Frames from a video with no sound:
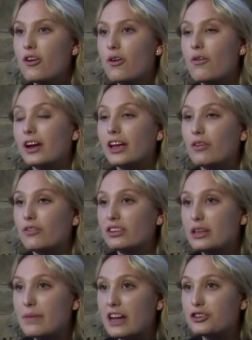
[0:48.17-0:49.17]
or I get
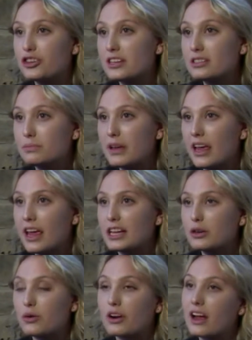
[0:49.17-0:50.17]
really bad chest
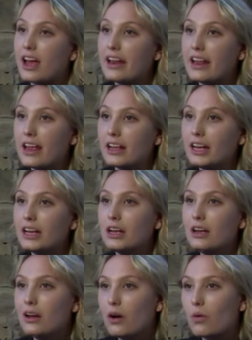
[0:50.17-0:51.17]
pain or a headache,
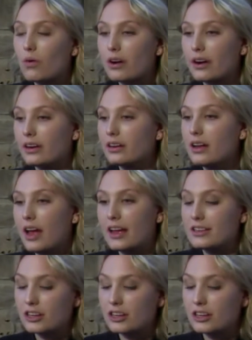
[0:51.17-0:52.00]
or I